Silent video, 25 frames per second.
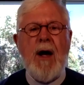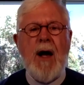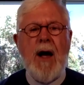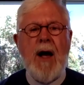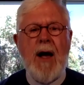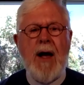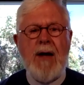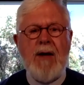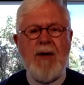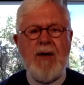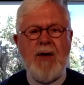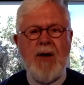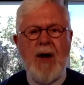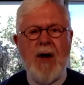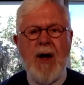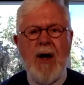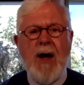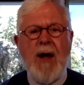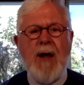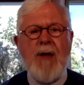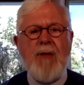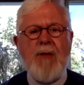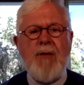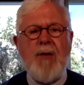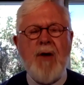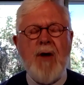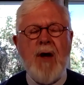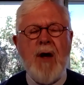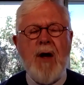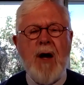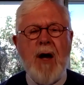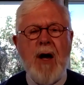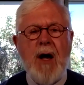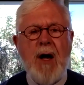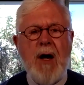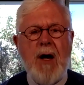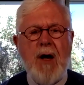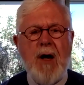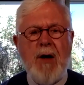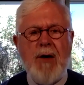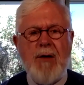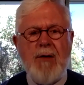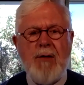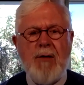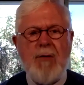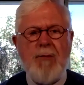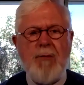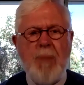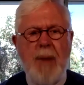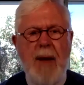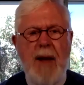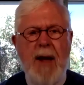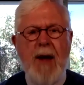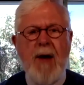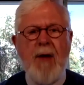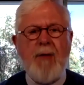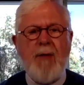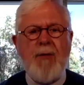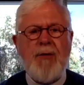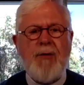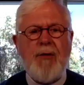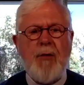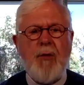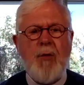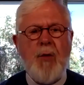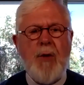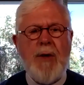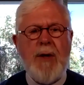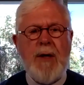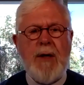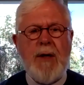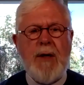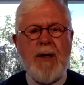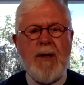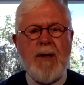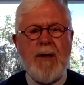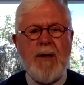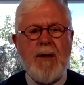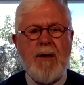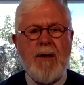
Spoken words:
I tithe 100 pounds a week.